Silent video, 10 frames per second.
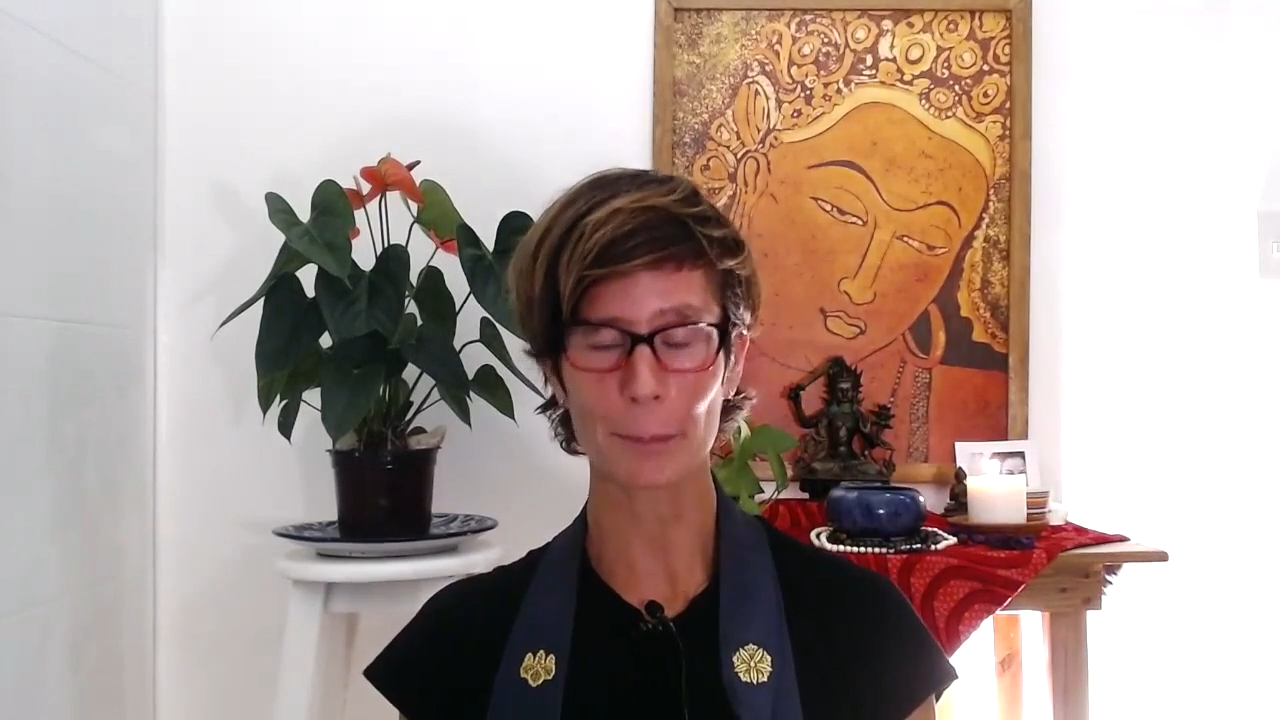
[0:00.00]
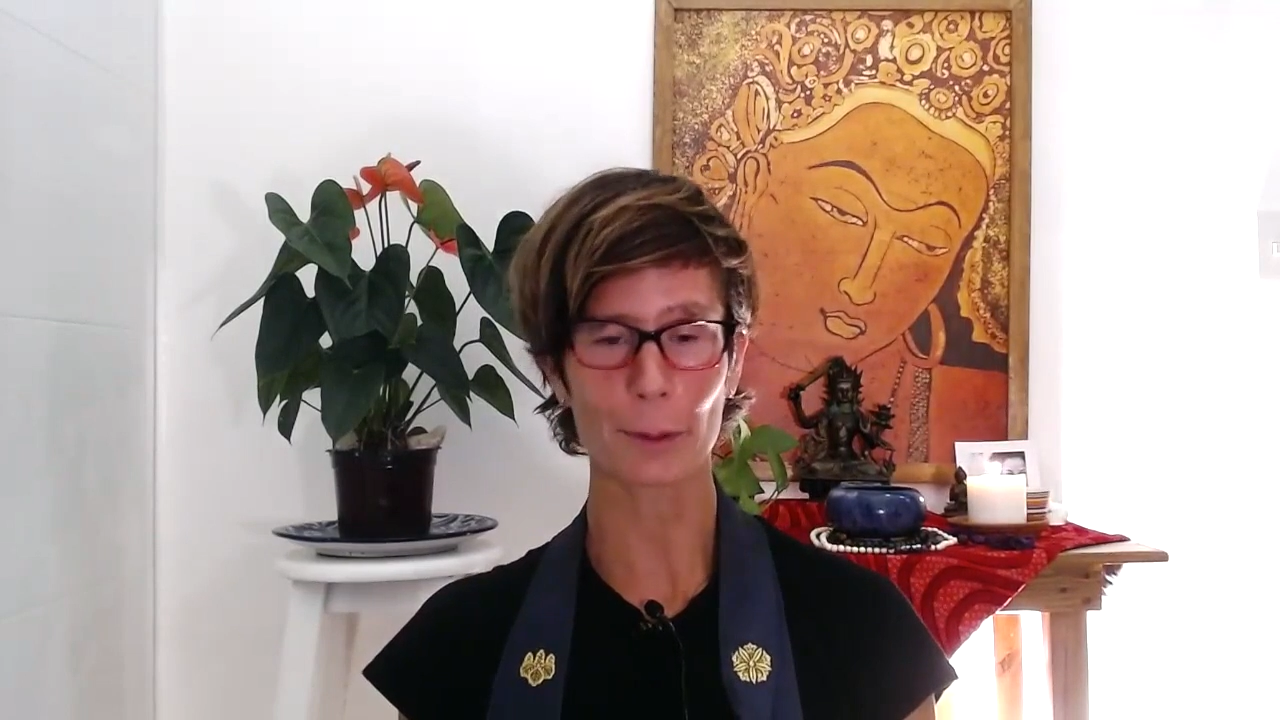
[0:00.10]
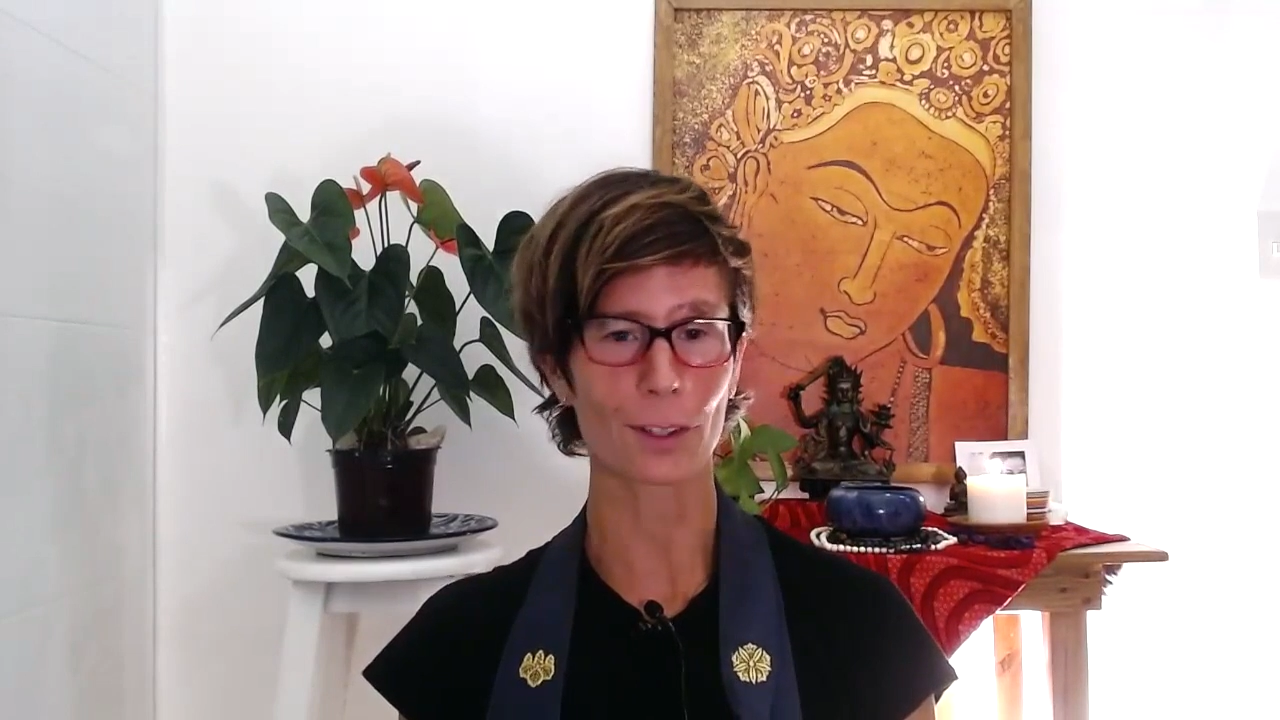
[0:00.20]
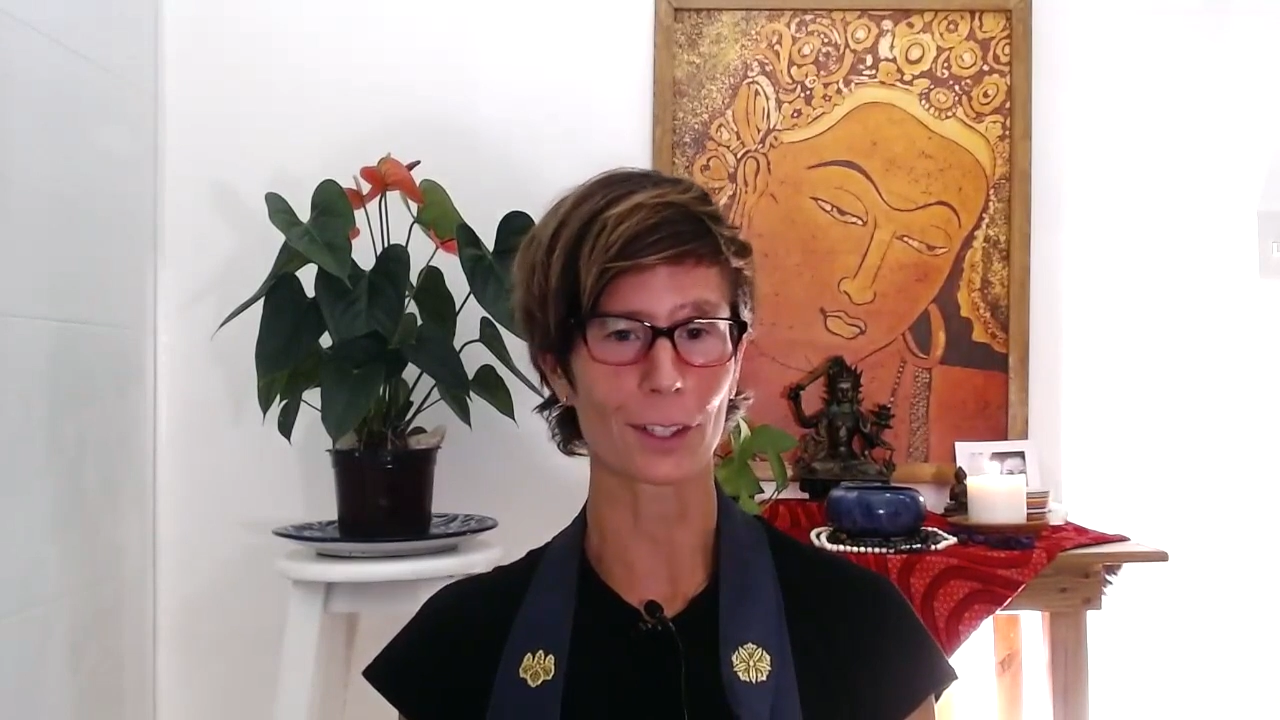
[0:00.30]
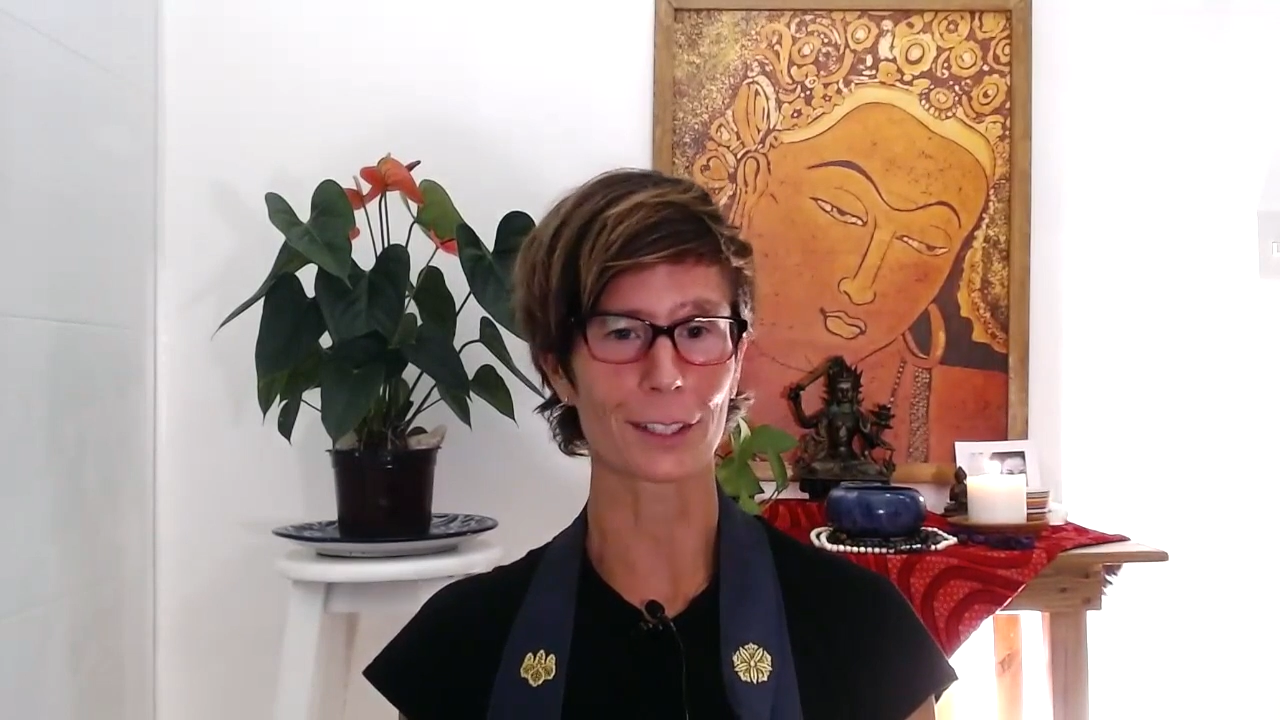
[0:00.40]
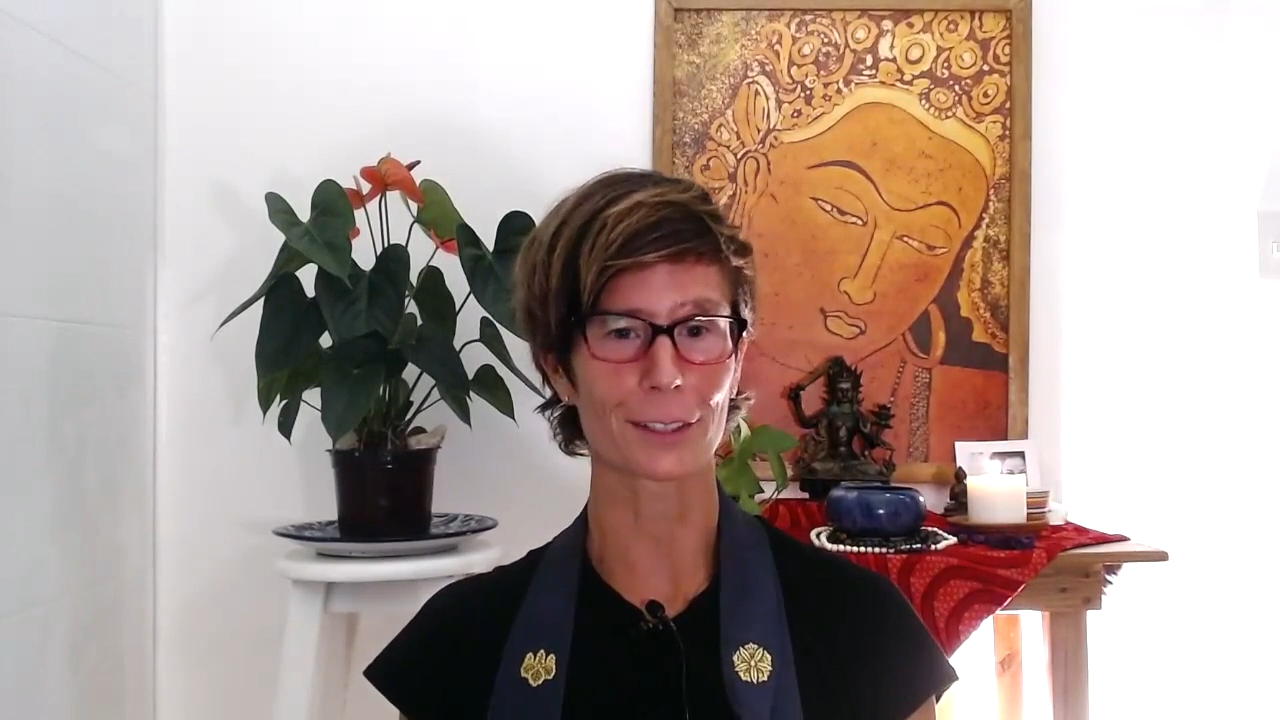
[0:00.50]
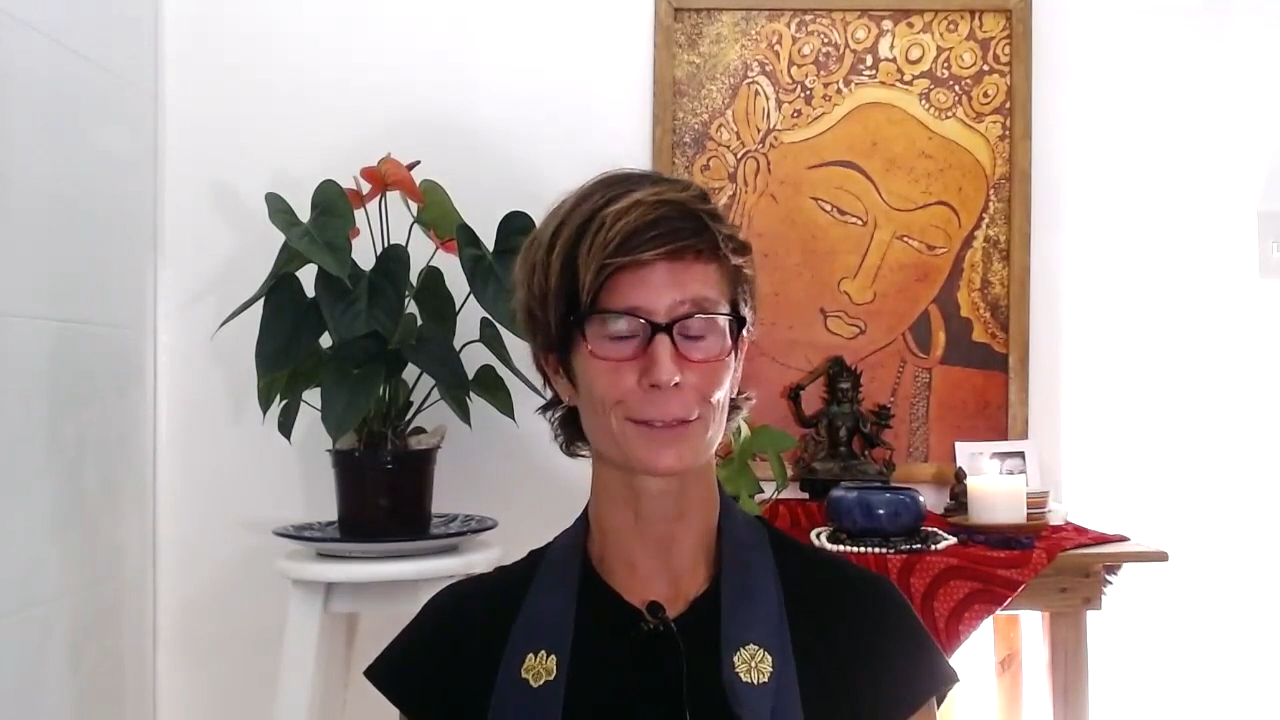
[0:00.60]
buried.